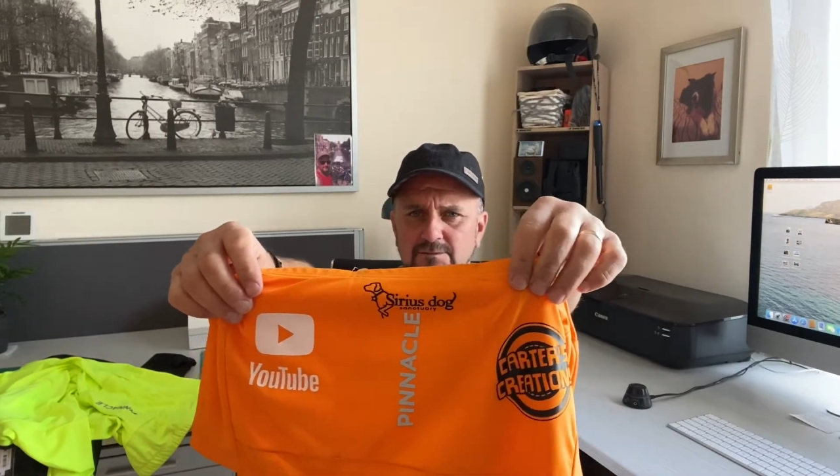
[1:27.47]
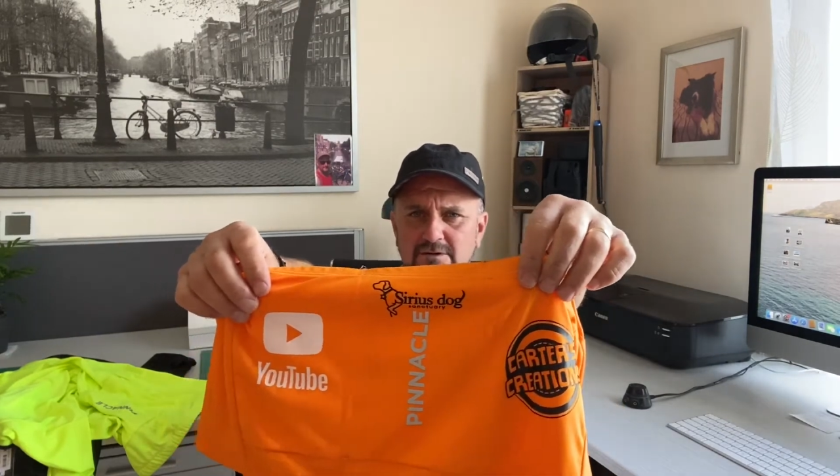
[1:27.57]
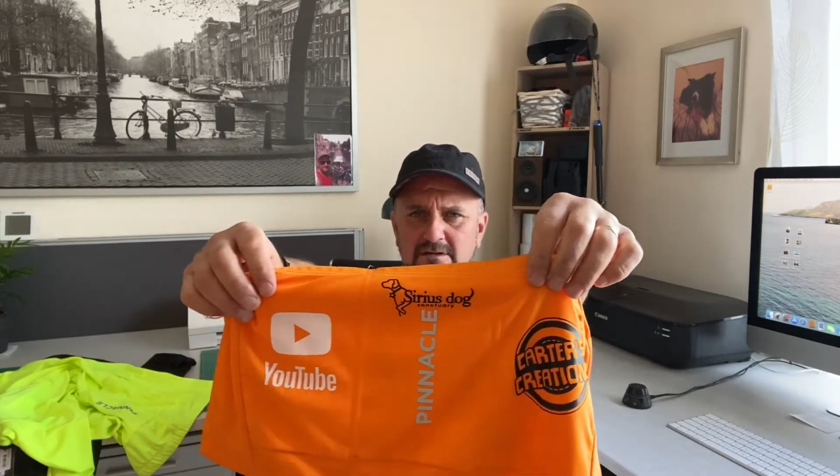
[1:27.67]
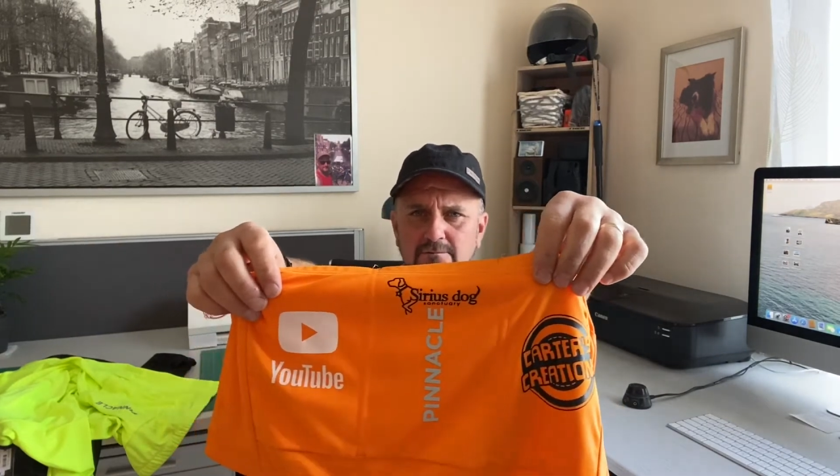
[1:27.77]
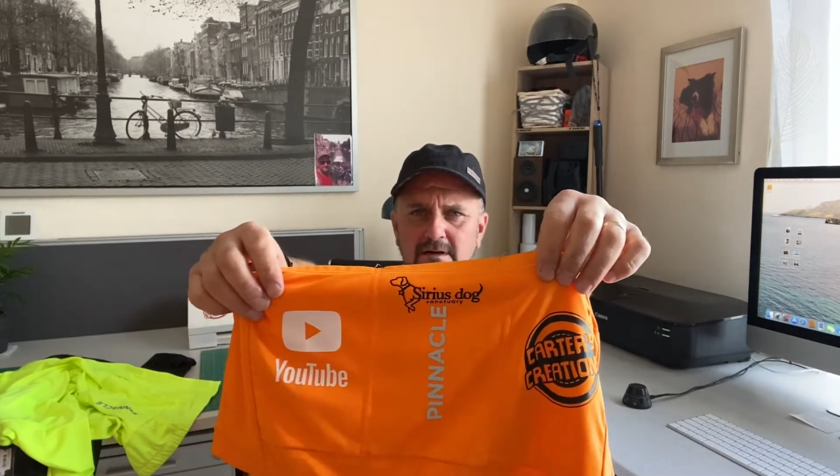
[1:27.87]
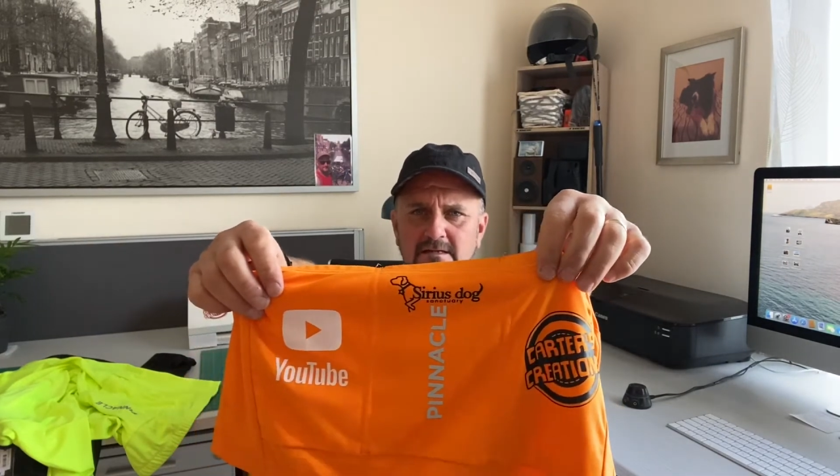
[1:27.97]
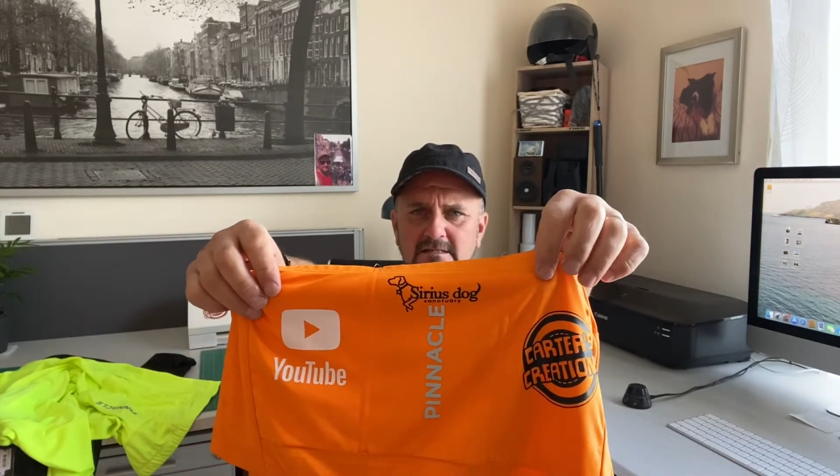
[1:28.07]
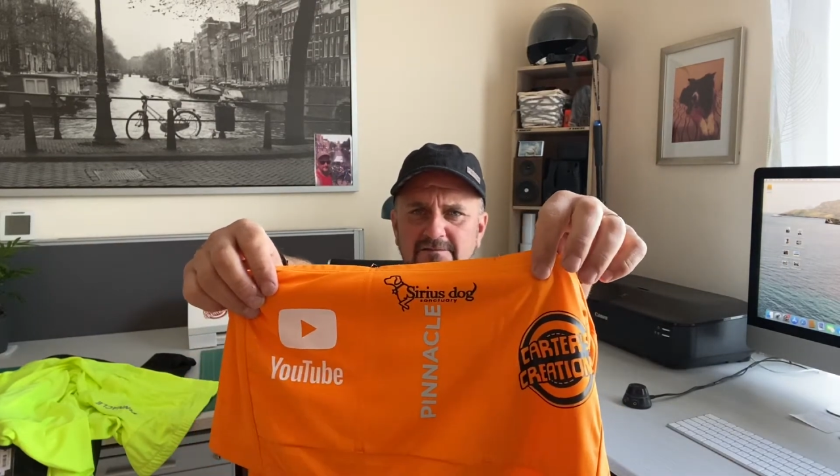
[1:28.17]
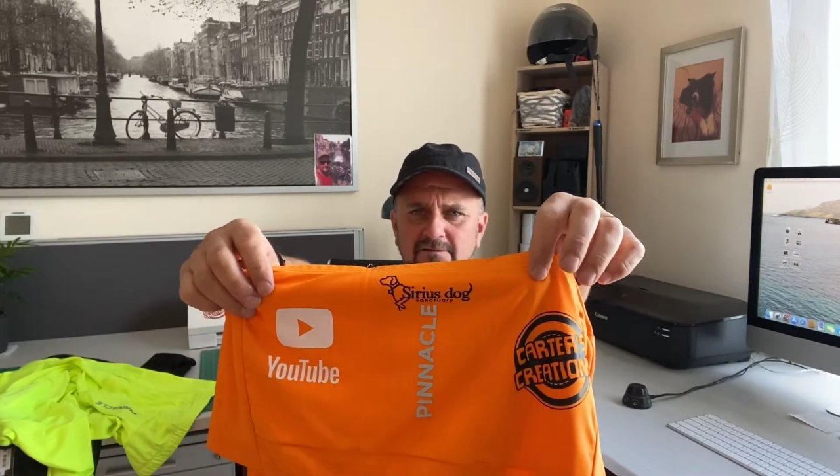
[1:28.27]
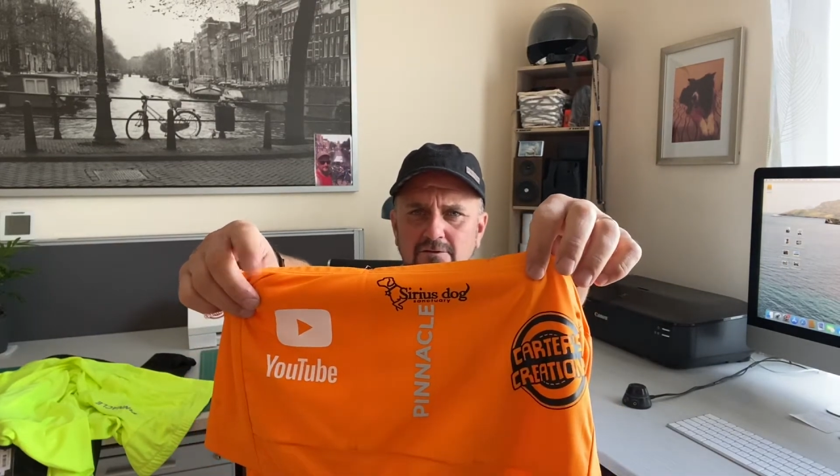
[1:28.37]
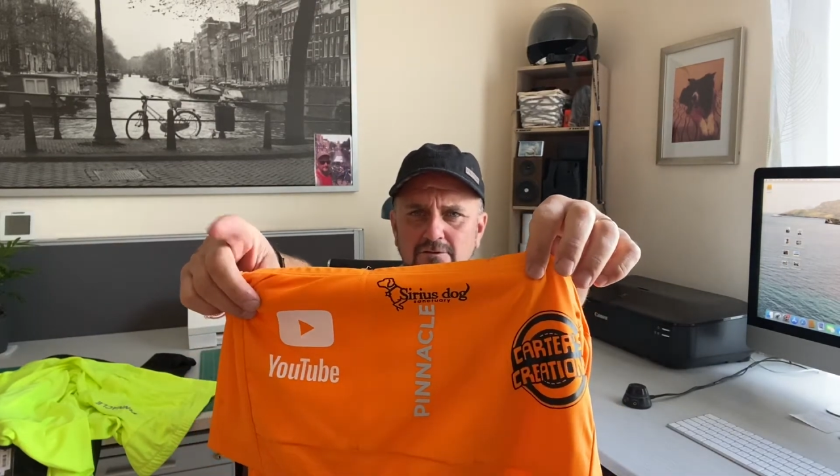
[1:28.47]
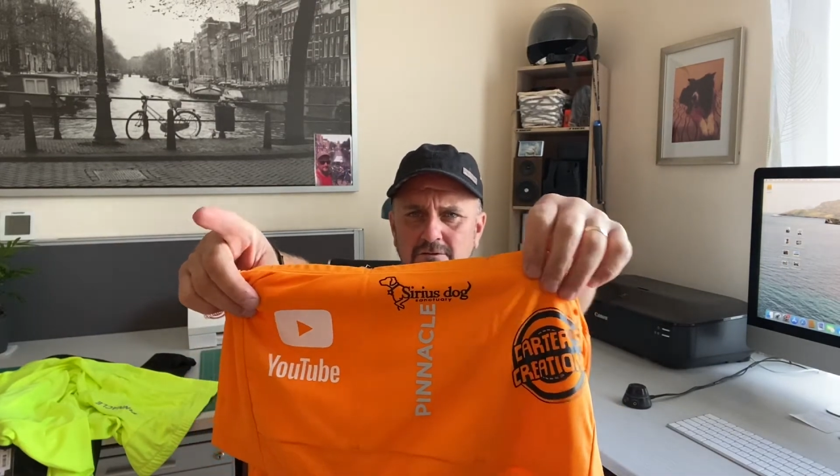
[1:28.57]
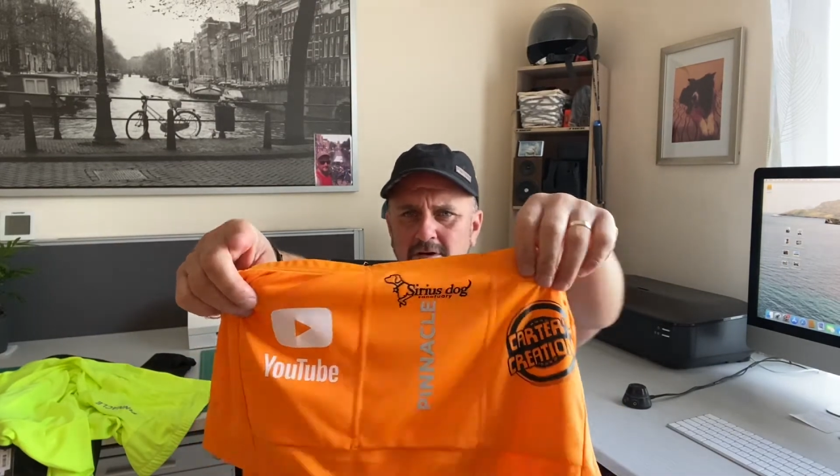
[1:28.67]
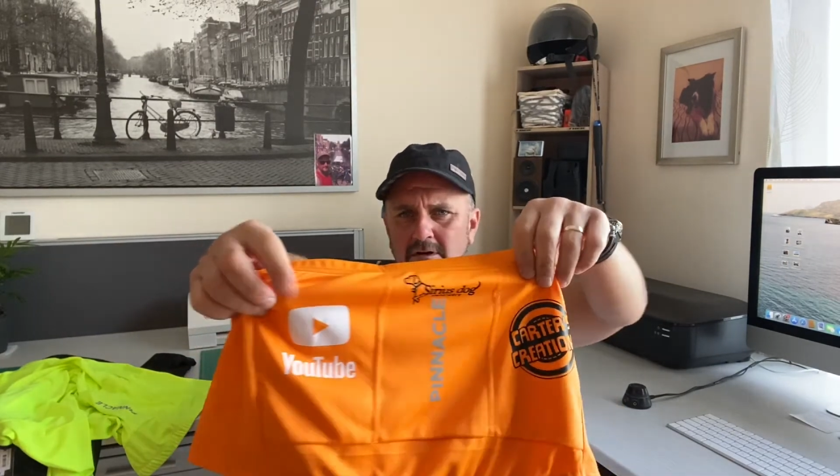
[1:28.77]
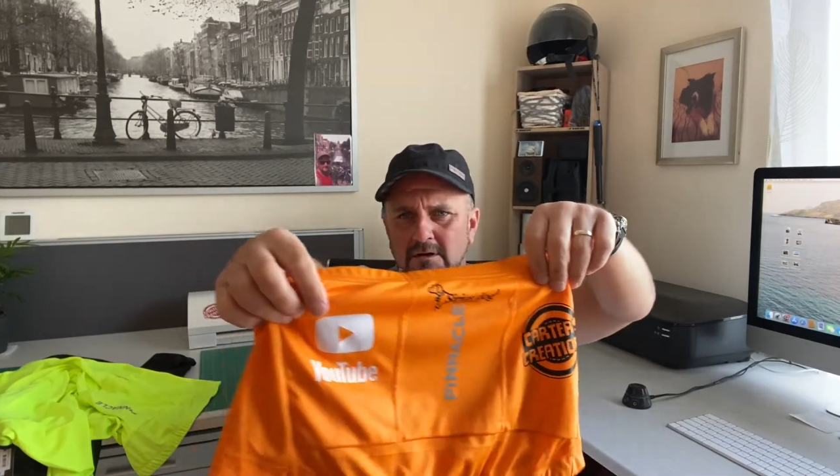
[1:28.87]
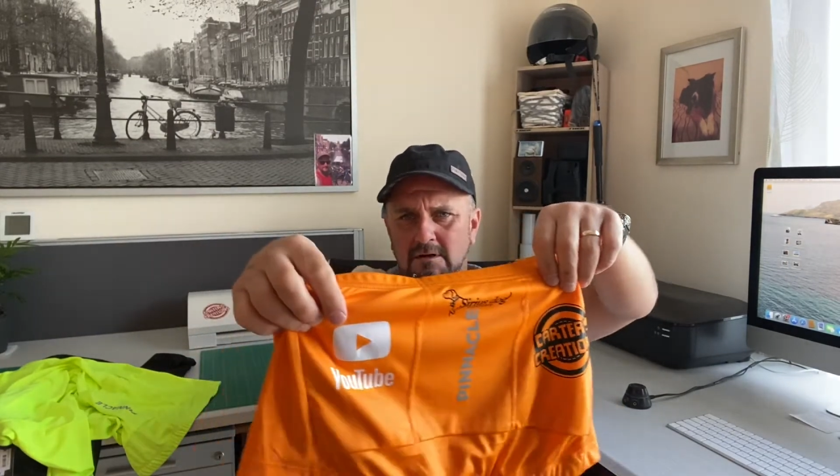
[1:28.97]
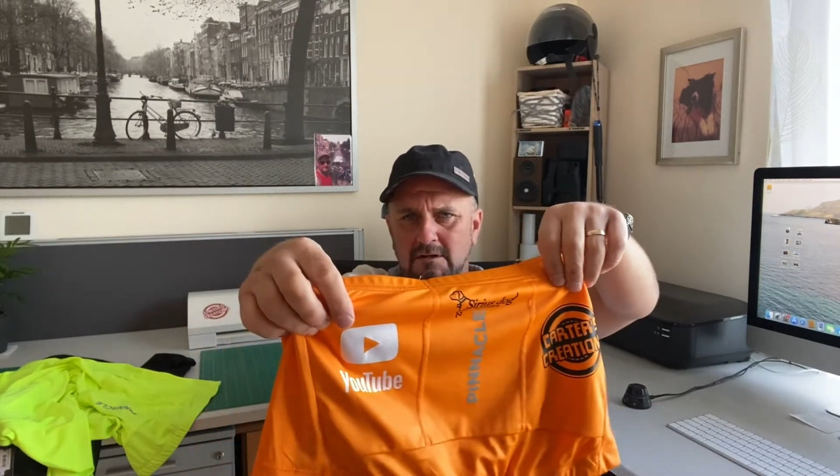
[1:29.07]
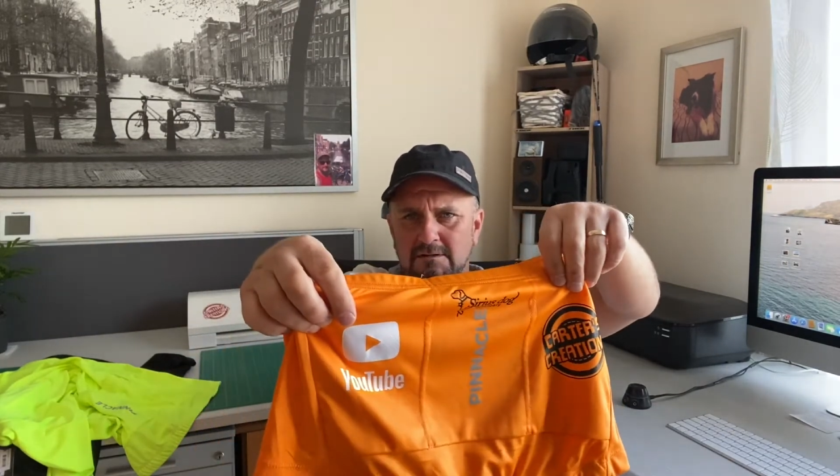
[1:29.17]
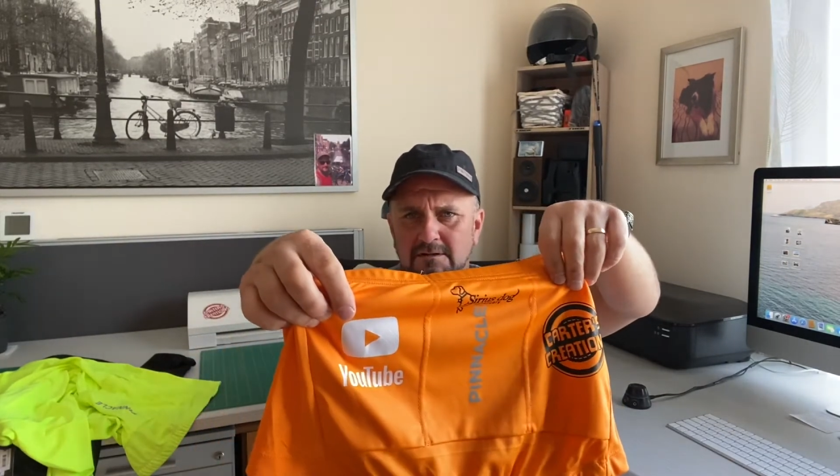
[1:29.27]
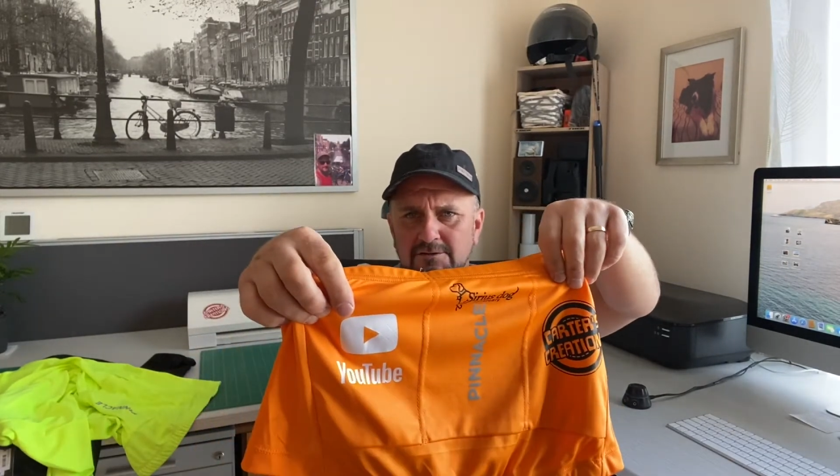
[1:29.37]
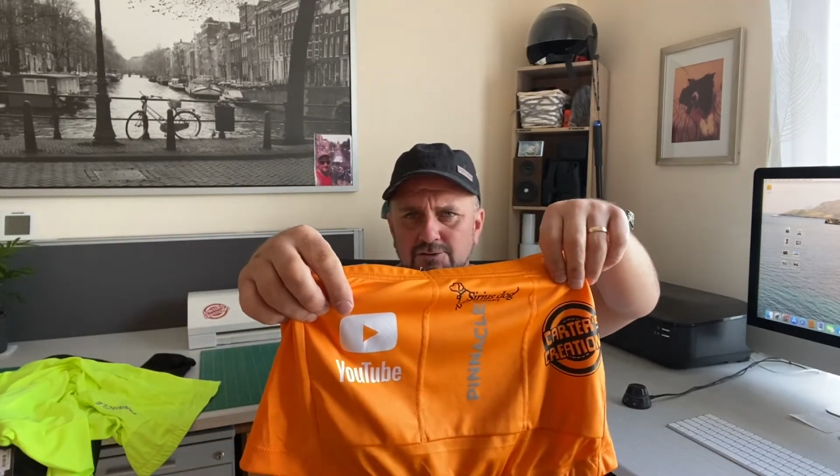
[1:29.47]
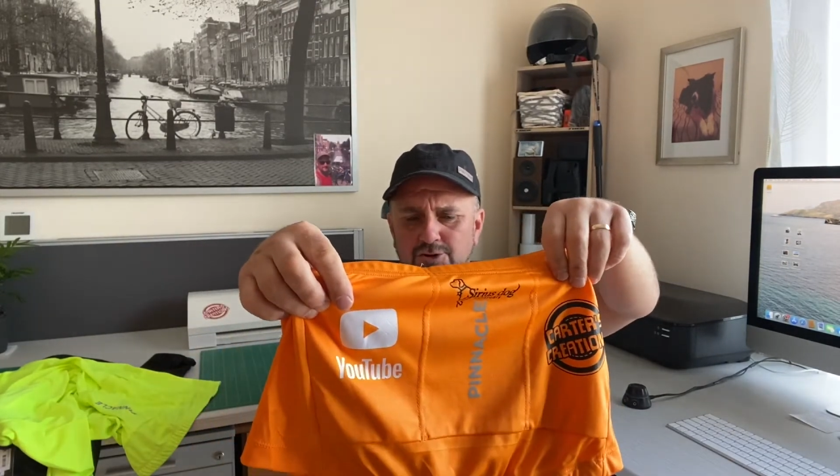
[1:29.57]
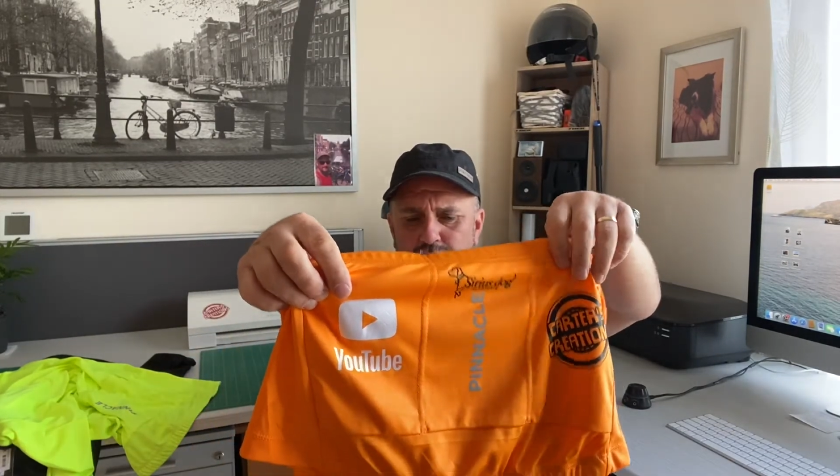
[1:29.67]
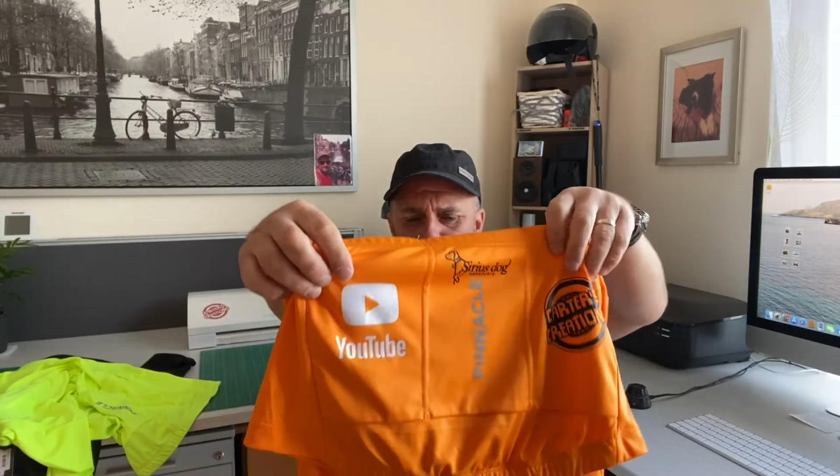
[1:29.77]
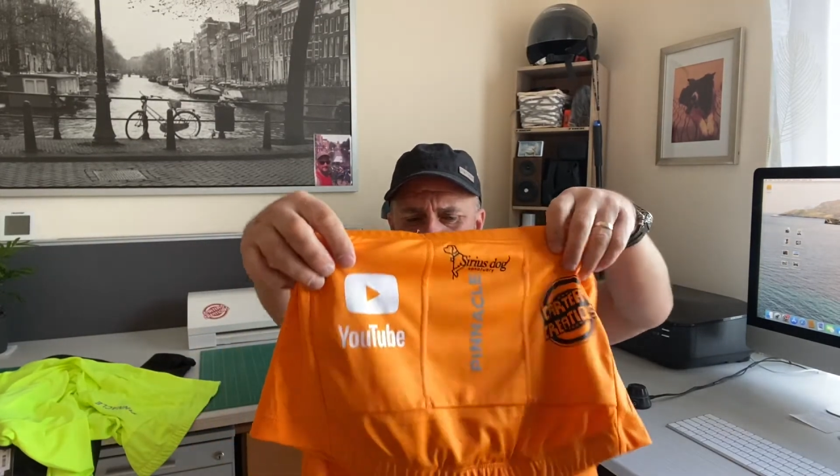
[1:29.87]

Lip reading: money and awareness for, the YouTube